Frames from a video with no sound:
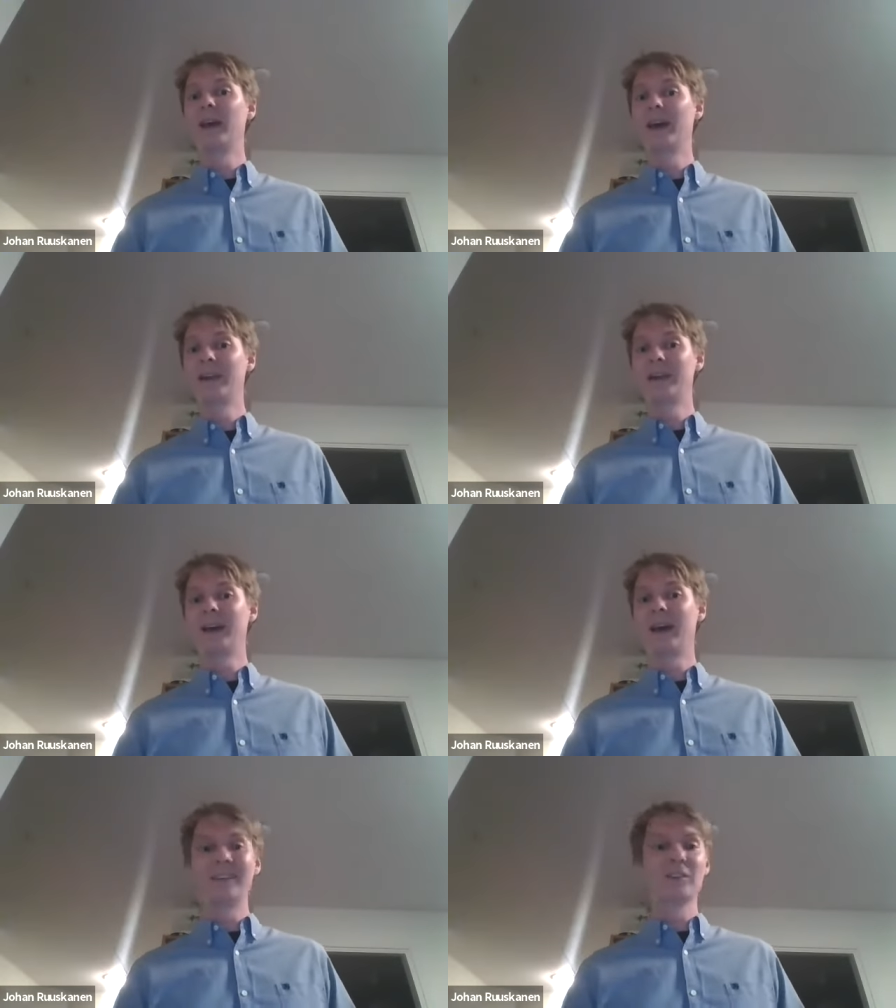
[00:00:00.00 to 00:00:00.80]
and
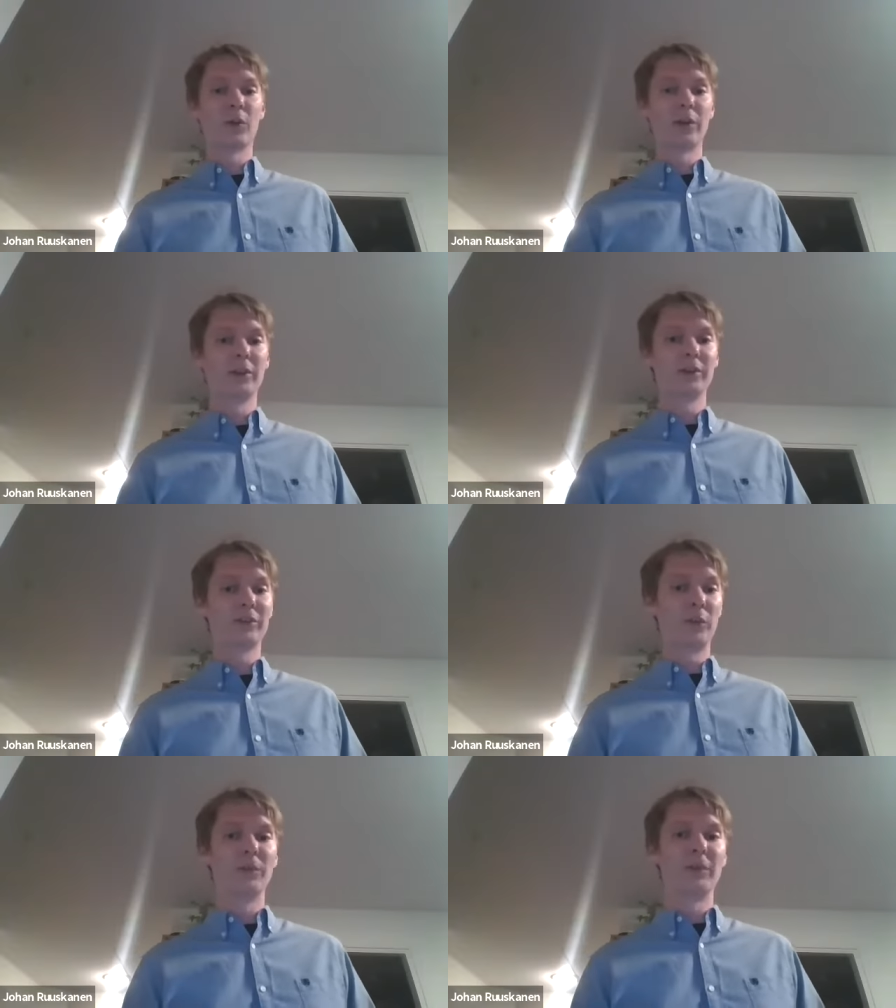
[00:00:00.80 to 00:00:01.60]
identically
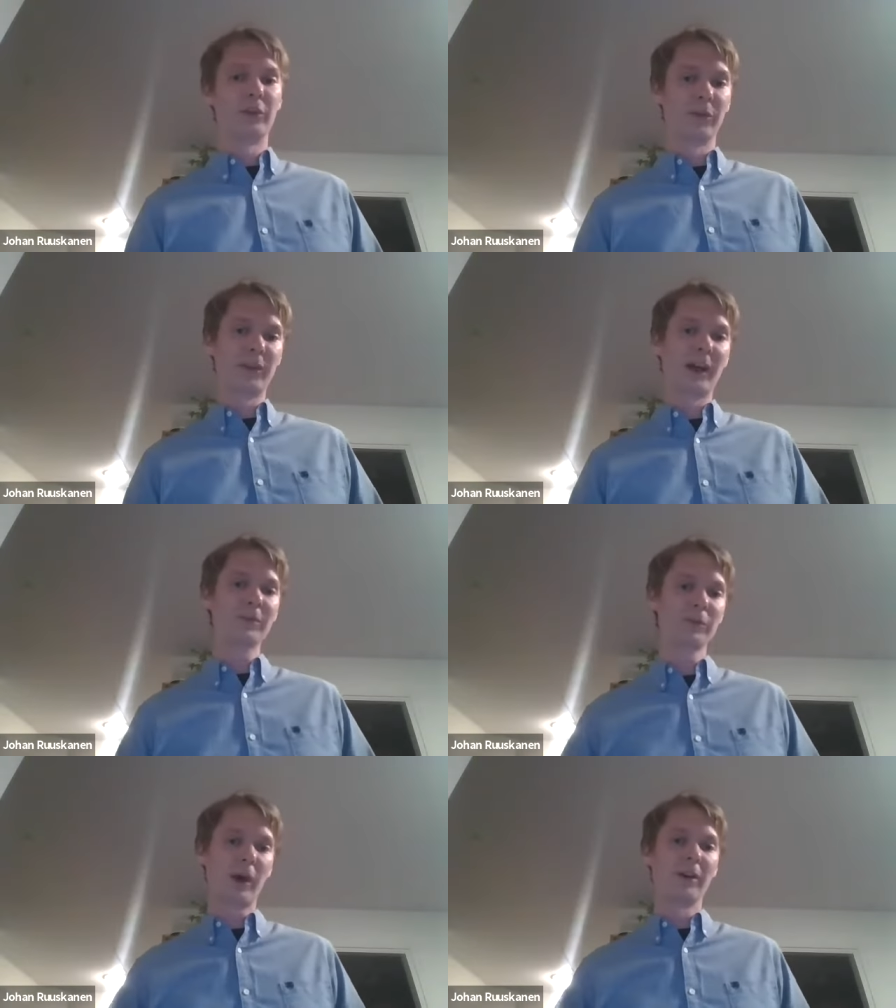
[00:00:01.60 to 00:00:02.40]
distributed service
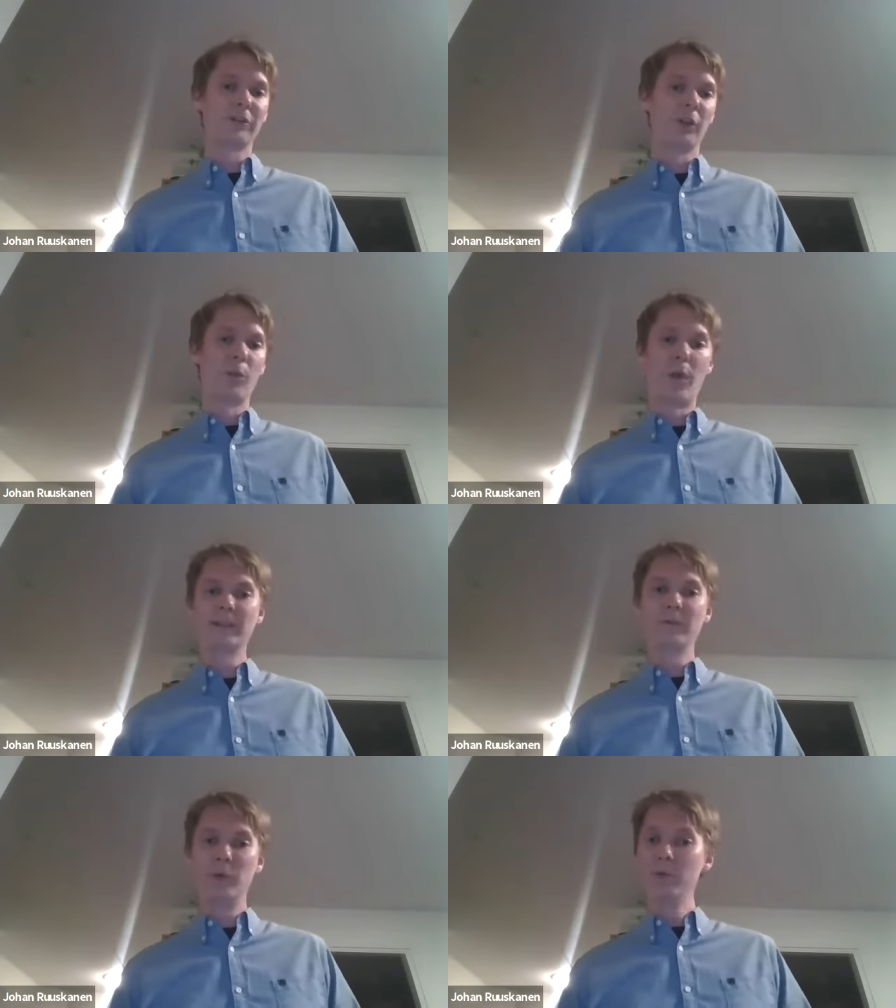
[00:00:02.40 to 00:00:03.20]
times under some
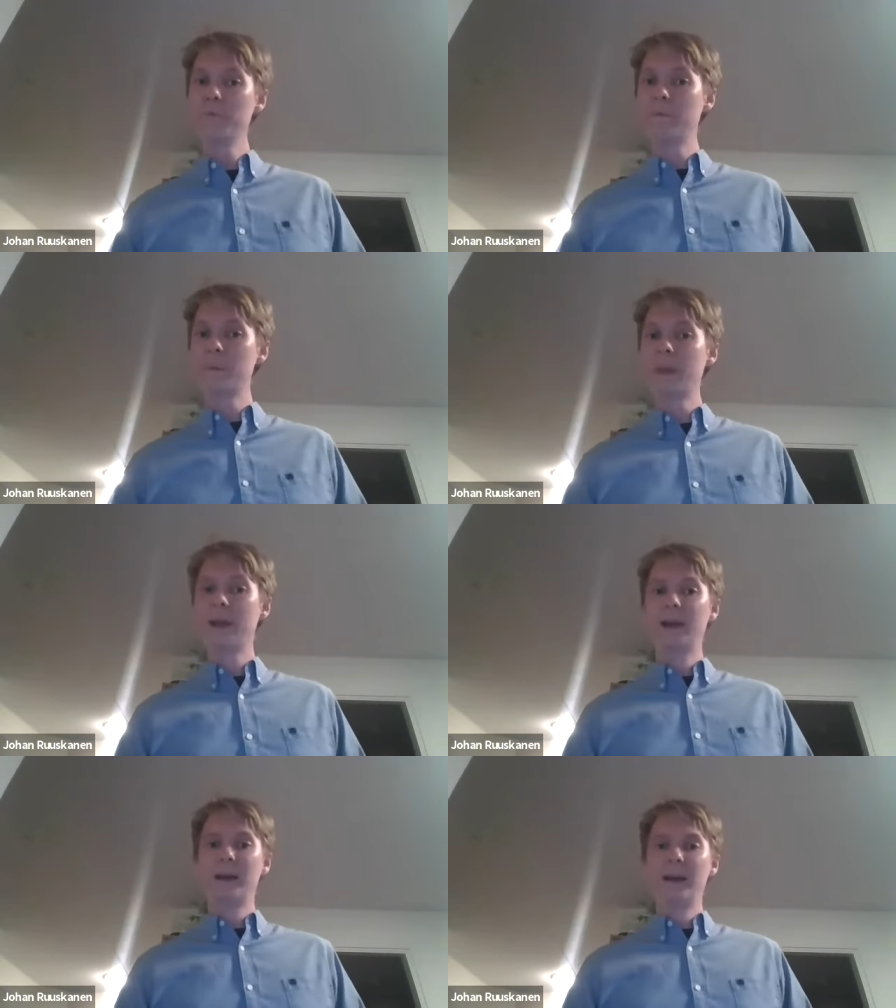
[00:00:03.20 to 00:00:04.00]
rate mu.
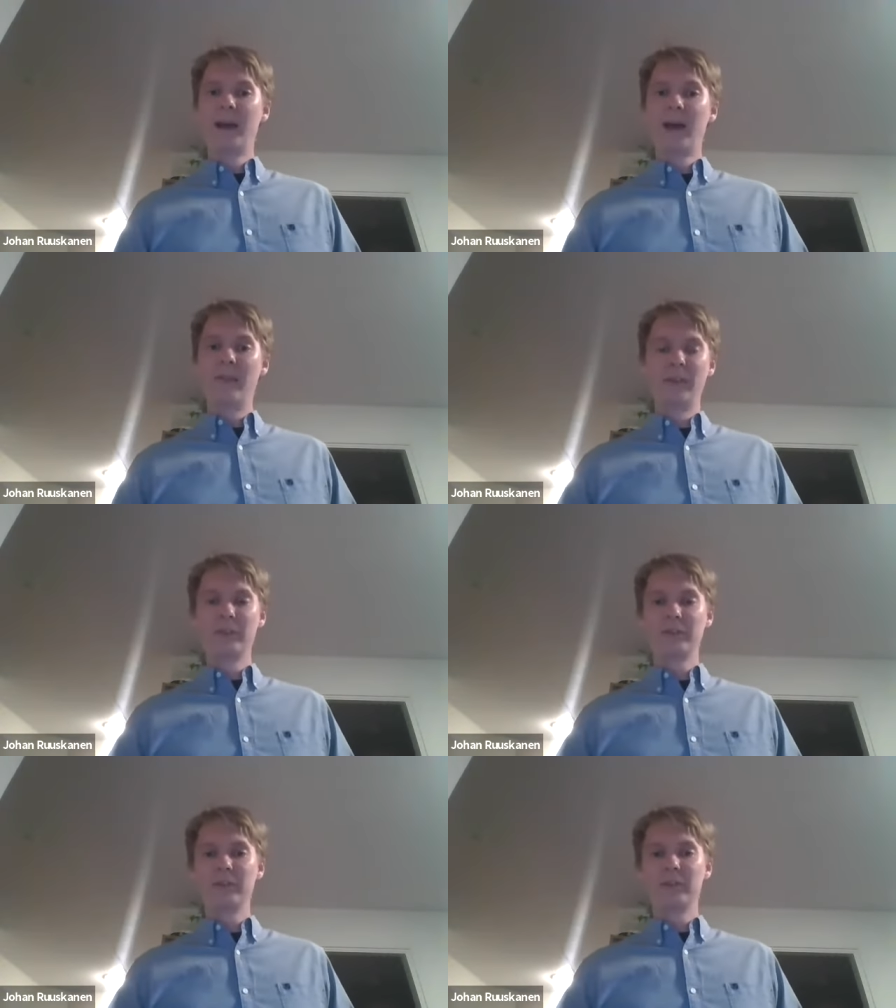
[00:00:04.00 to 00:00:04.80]
And the
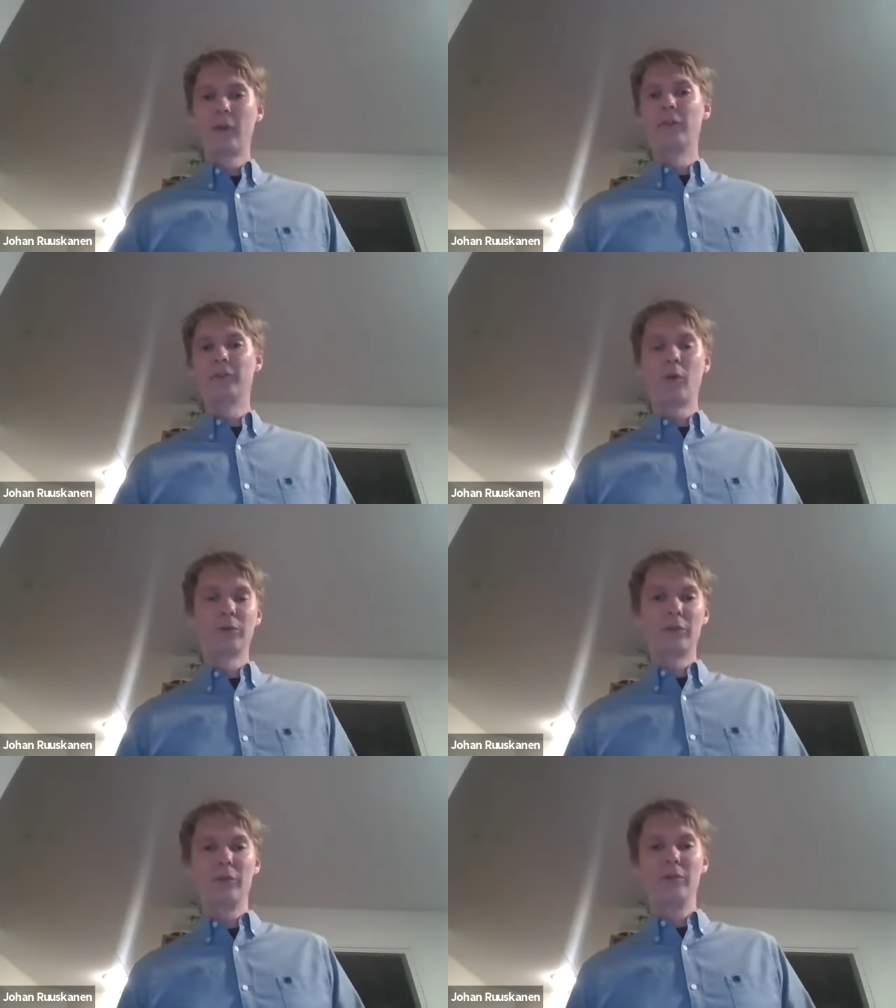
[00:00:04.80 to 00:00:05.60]
servers are
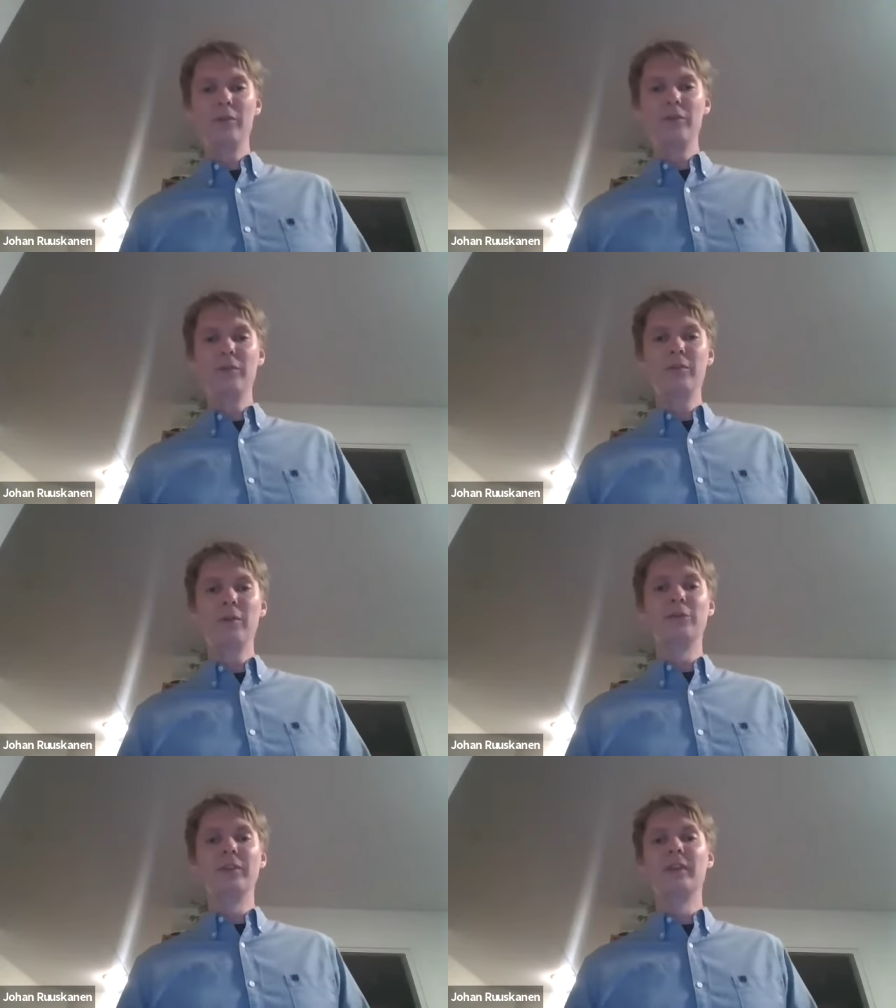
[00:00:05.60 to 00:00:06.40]
also
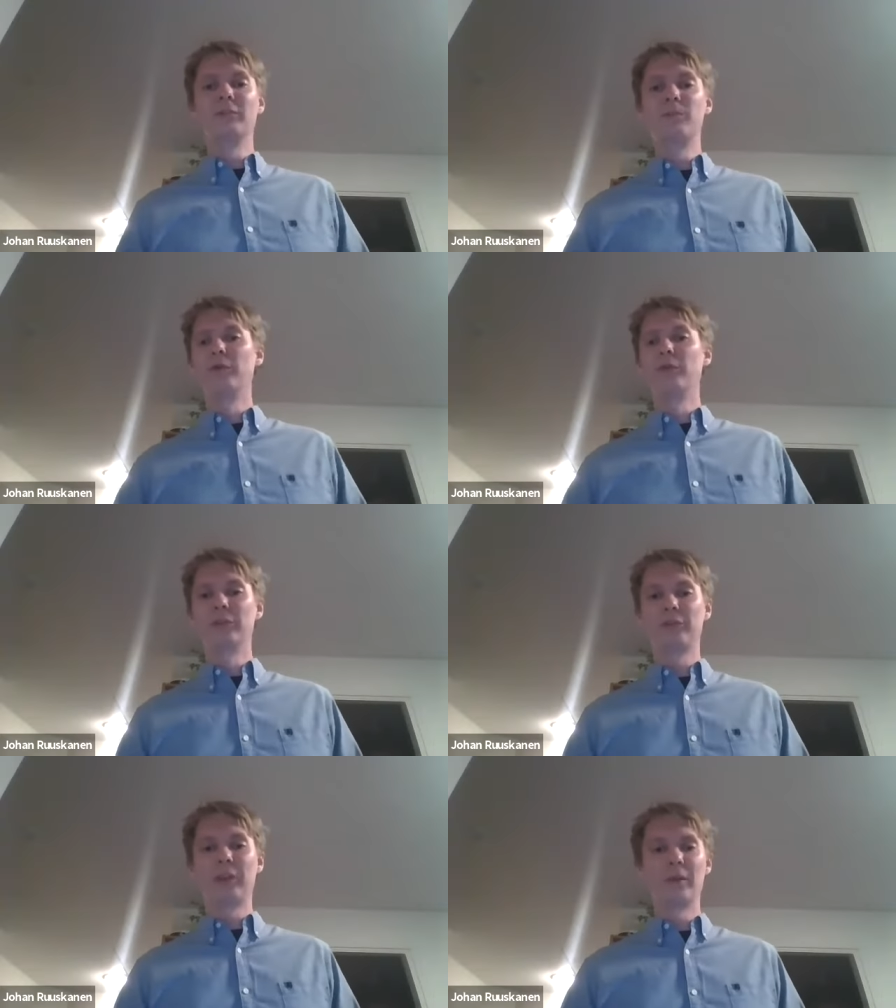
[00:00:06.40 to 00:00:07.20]
using this
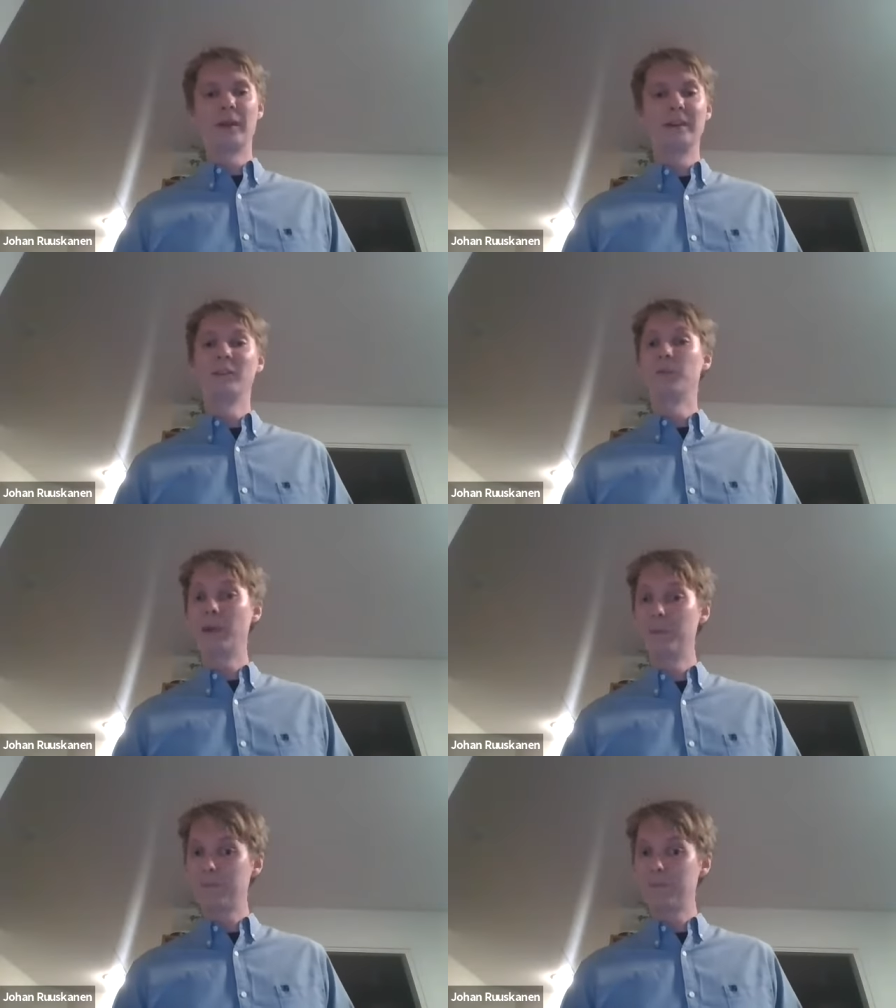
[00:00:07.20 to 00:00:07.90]
processor sharing discipline.